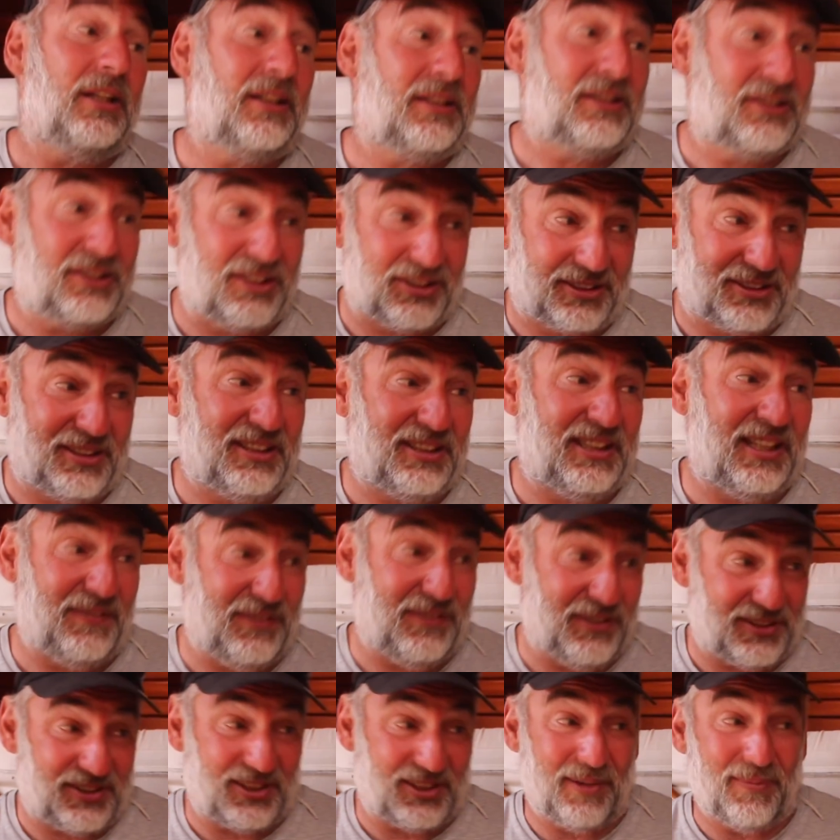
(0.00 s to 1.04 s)
Just to give
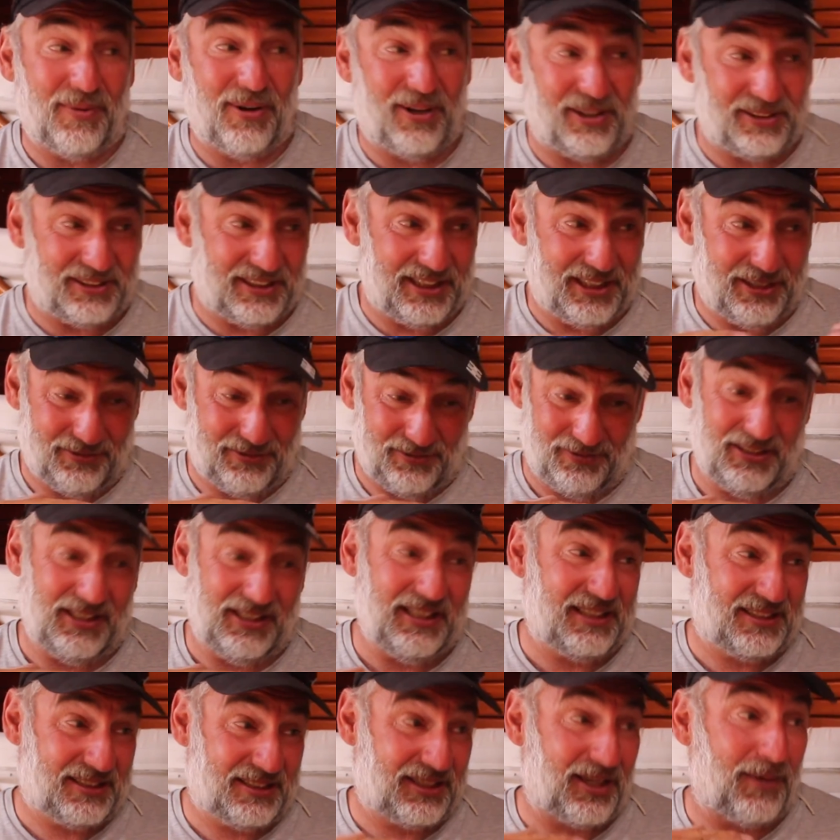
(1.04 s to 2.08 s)
you some idea, at
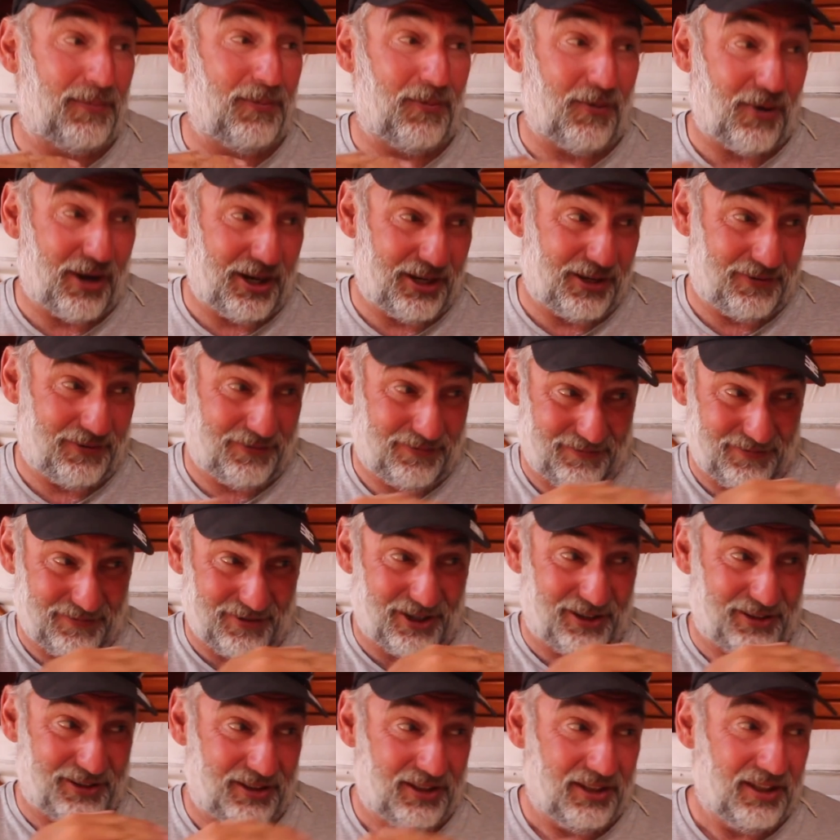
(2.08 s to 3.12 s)
least some way of,
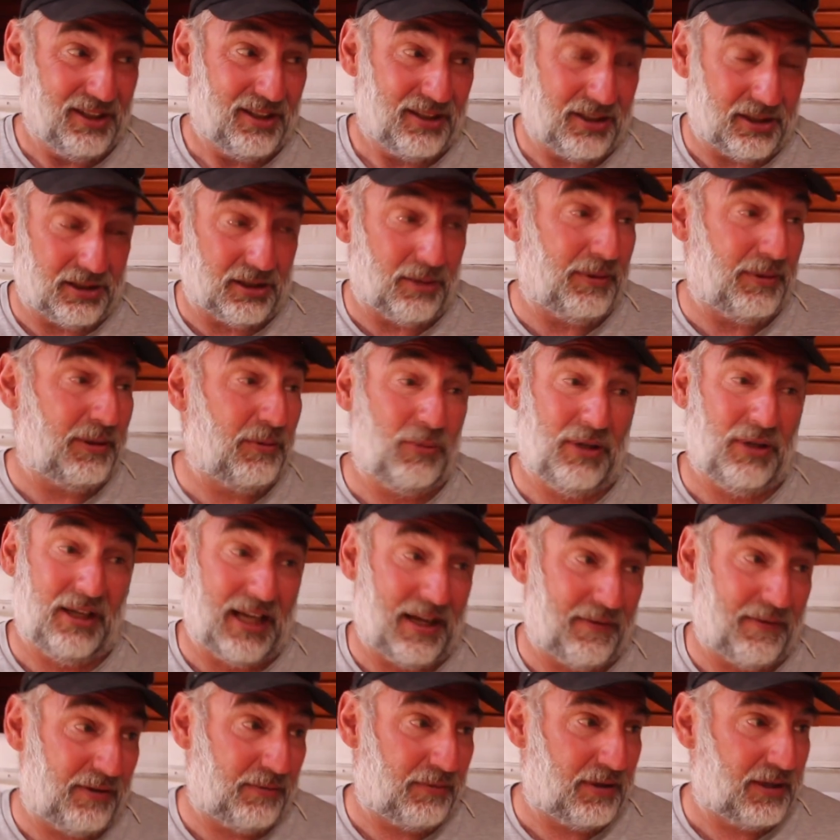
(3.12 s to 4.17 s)
because I mean we
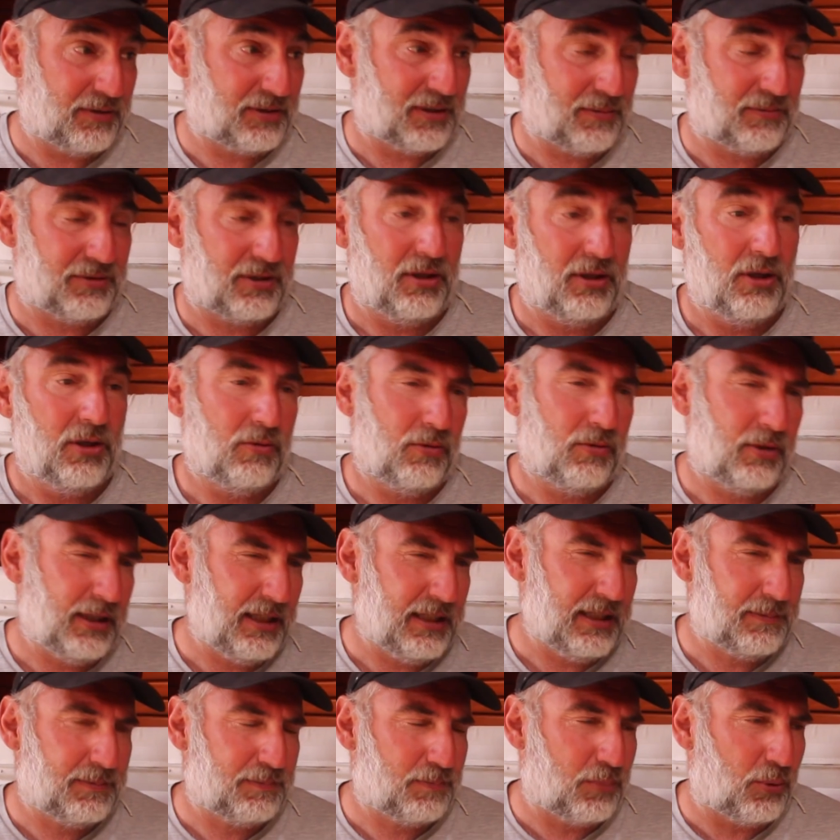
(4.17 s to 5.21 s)
have it where someone says, well,
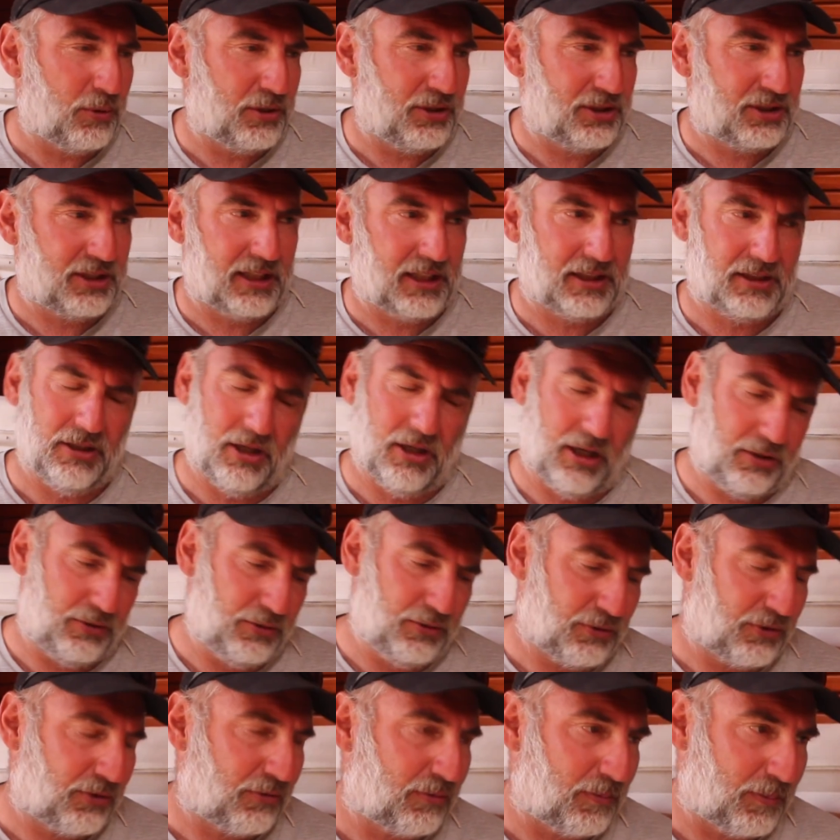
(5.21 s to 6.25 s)
he's 0.69,
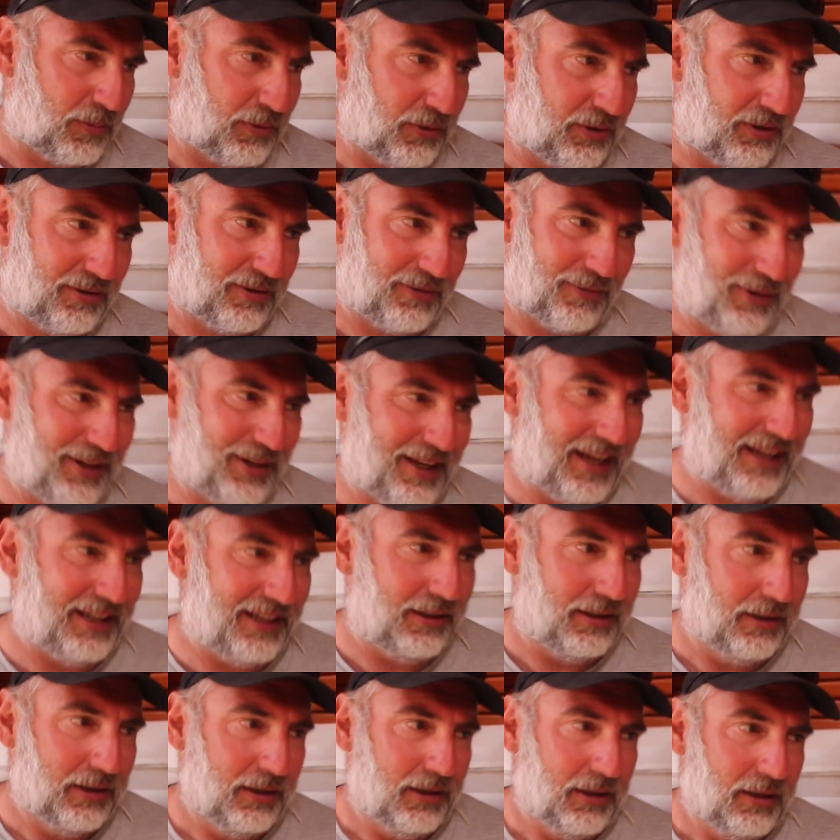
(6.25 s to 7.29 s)
you're
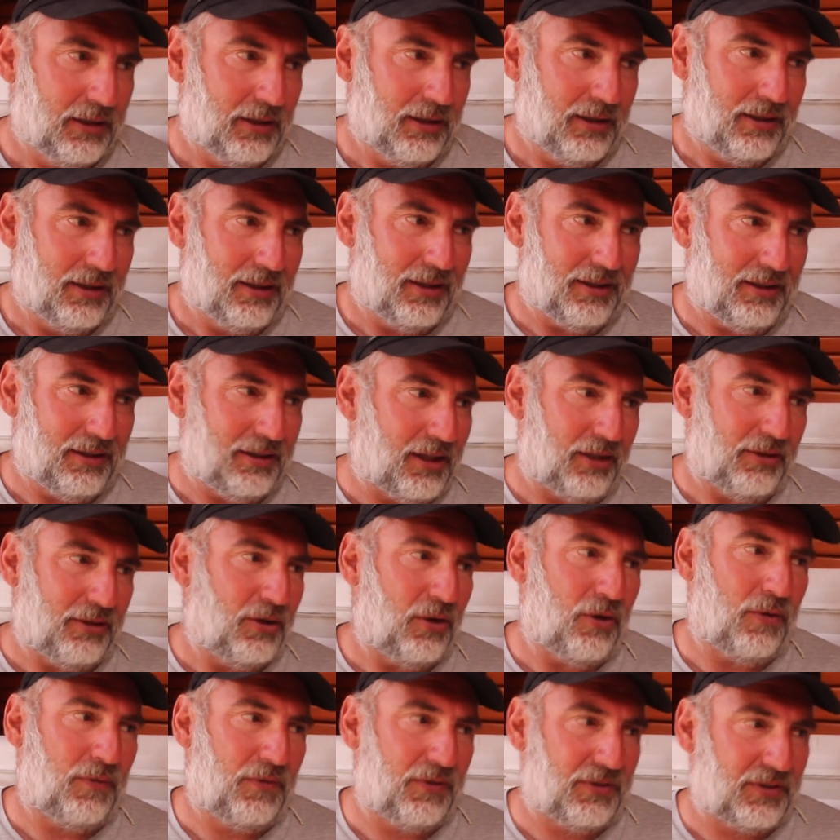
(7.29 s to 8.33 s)
0.38. You know,
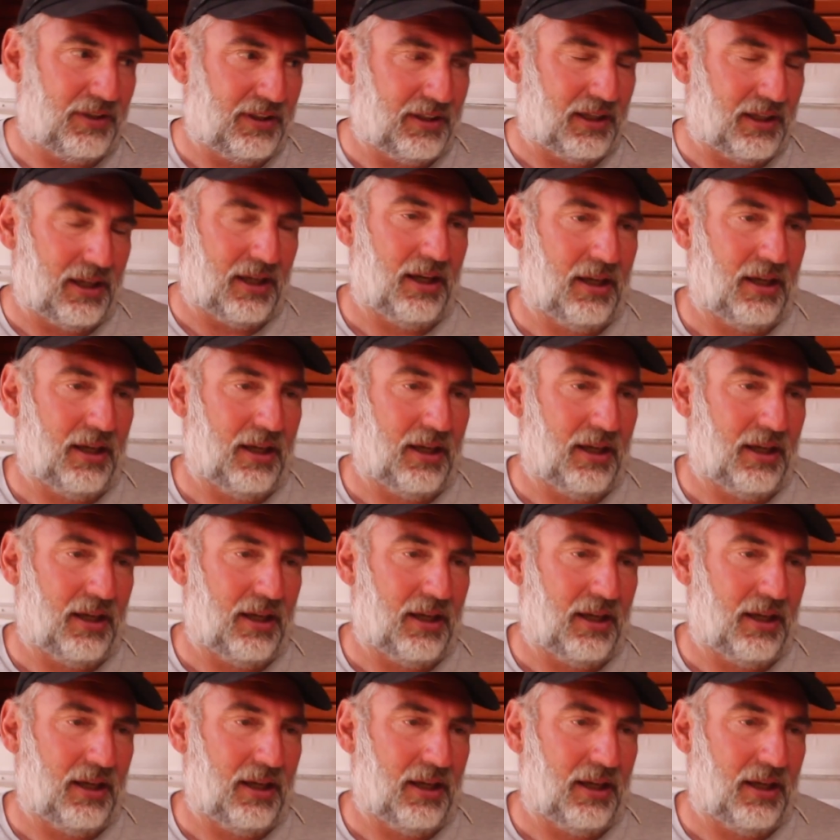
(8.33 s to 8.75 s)
obviously